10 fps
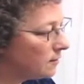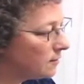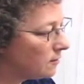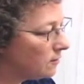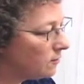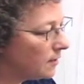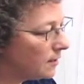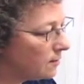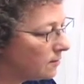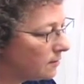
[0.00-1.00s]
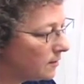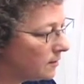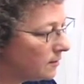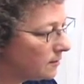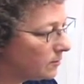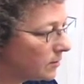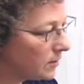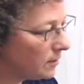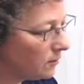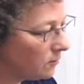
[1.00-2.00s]
slow down the
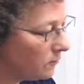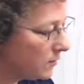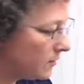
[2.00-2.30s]
sympathetic nervous